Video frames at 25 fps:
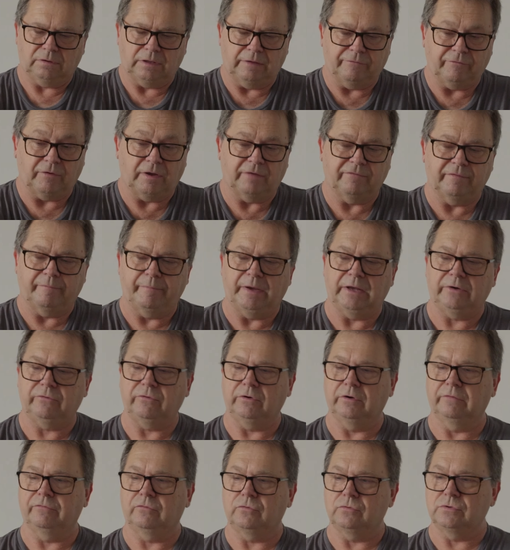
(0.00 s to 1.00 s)
If I have a
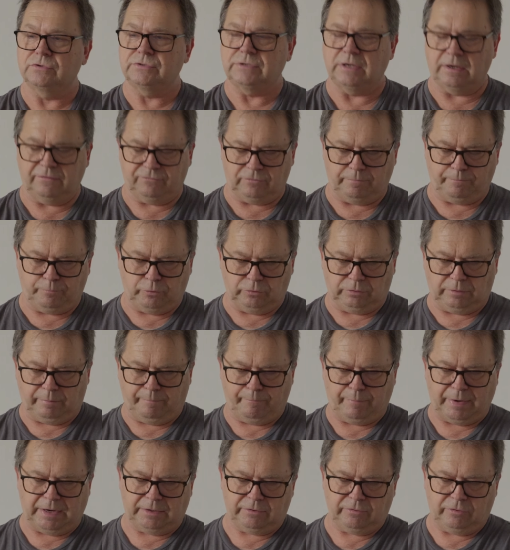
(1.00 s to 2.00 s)
battery, of course, I have to put the
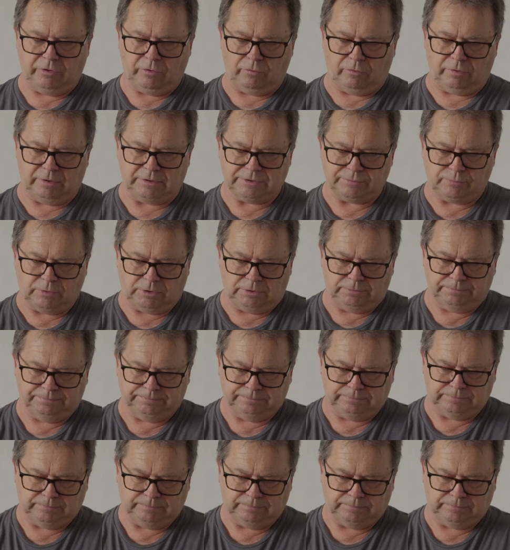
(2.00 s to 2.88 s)
battery on as well.